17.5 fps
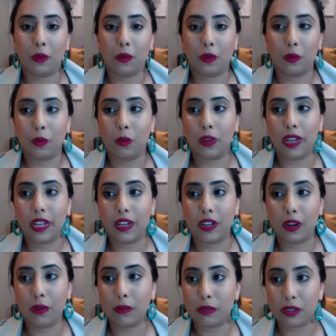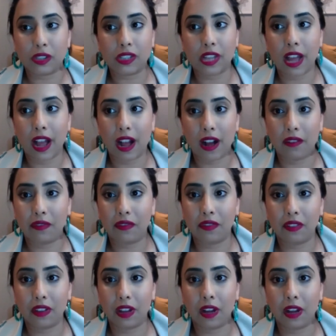we don't just have,
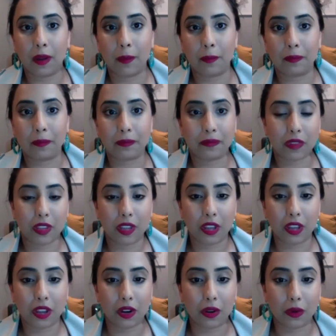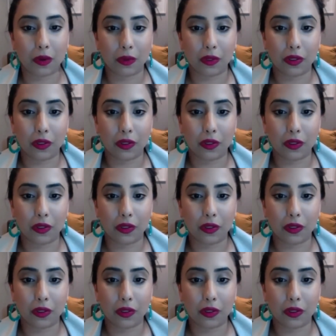um, you know,